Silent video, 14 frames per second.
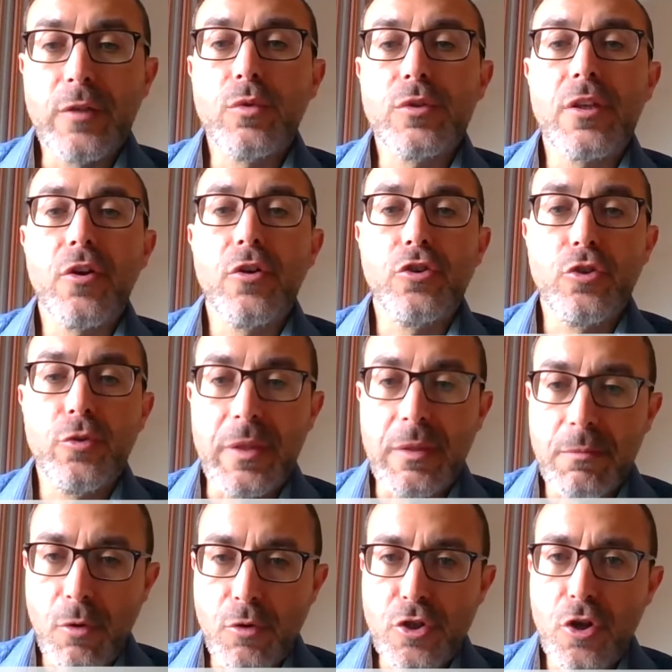what are going to be the
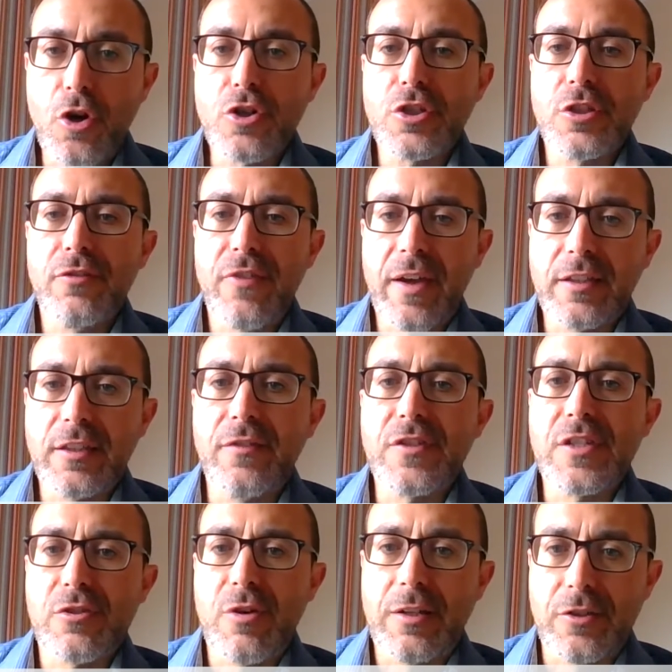most cost-effective
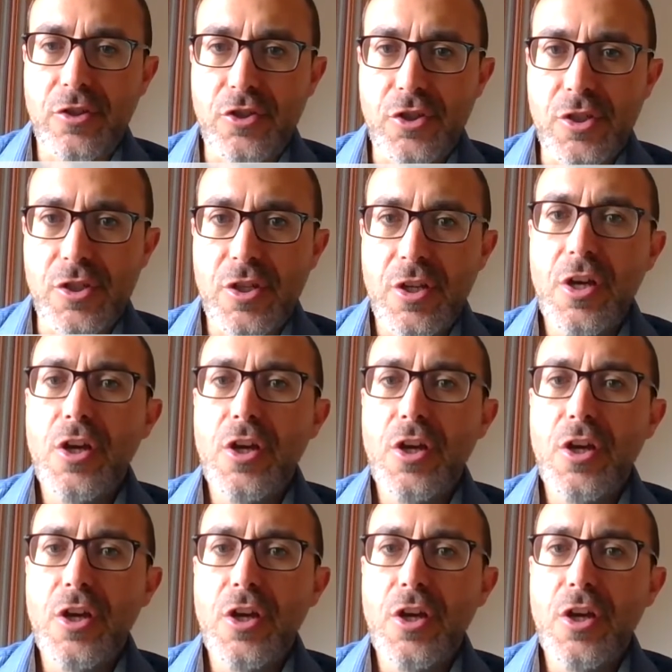strategies